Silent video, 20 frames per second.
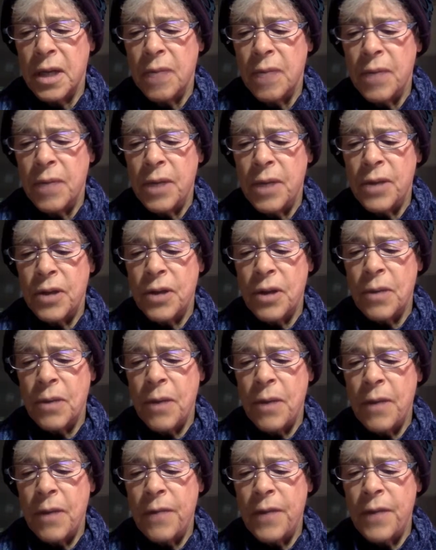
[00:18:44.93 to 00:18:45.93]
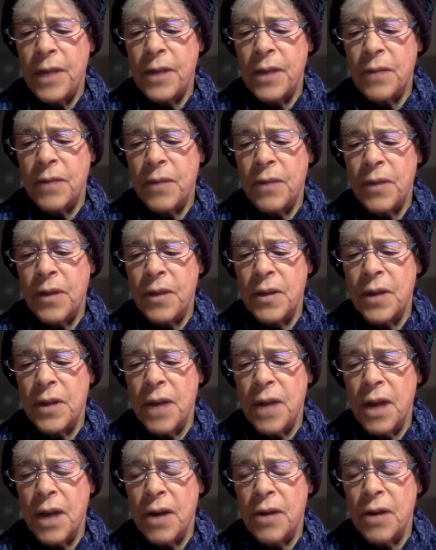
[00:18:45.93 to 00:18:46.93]
may turn my face with
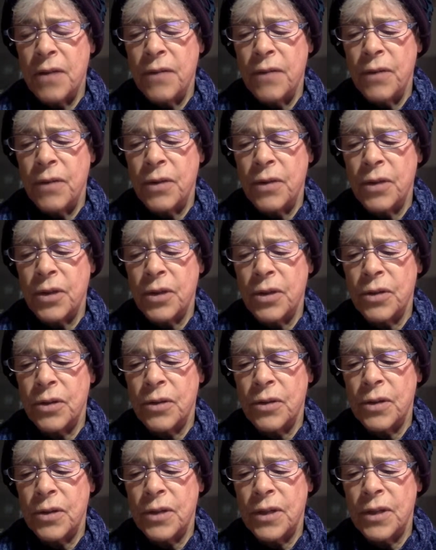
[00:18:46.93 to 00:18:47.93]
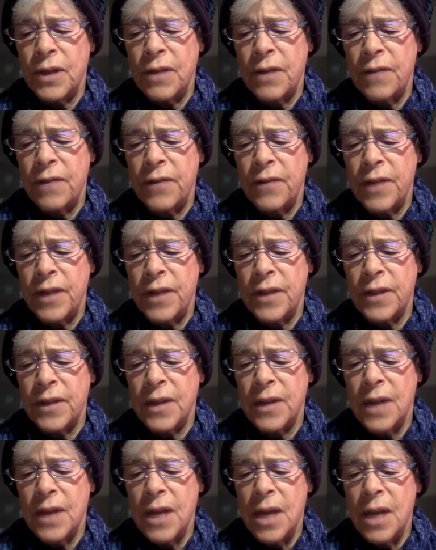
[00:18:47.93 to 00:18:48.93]
entire devotion towards thy
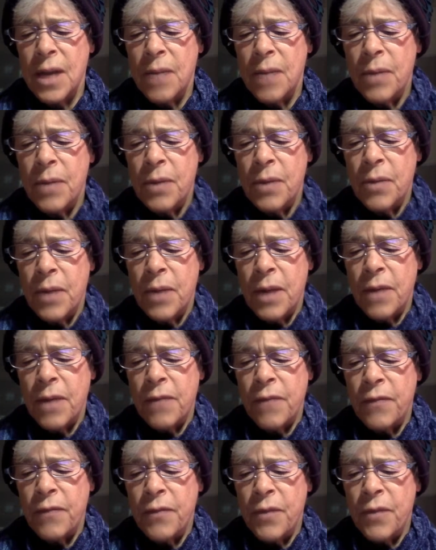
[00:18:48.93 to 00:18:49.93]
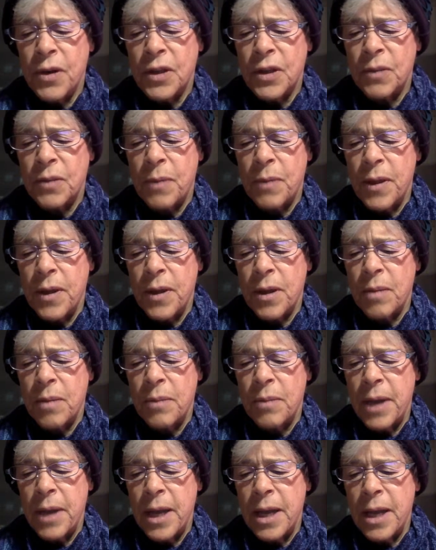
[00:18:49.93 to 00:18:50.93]
face, be reinforced by the
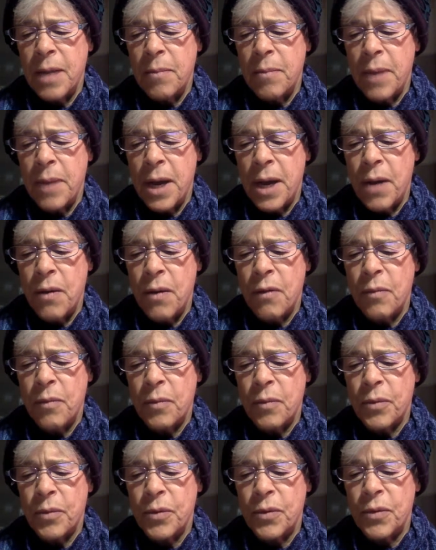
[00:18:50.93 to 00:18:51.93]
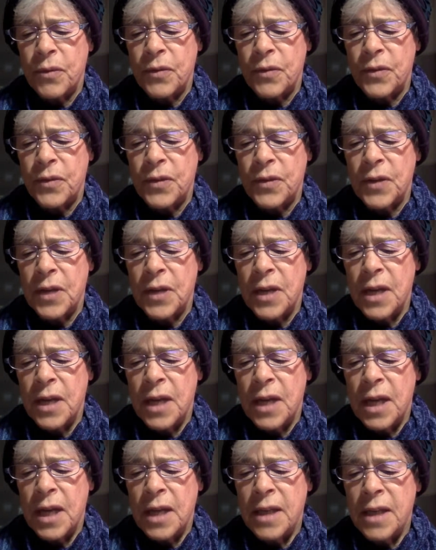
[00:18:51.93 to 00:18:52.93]
compelling power of proofs
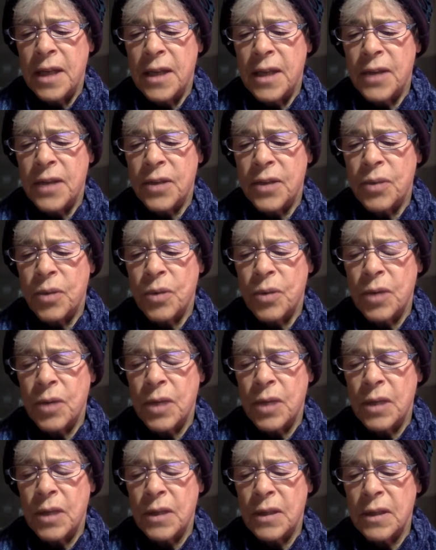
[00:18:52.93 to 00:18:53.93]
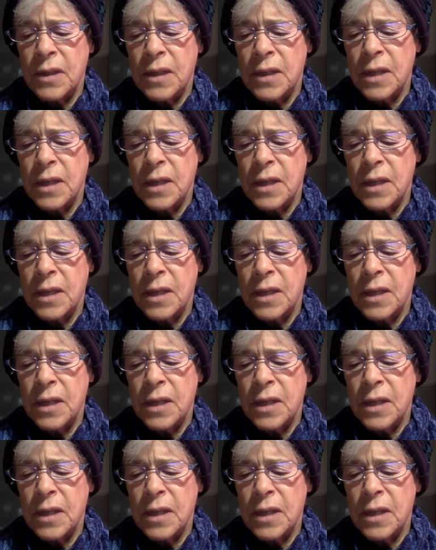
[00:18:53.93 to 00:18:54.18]
and testimonies,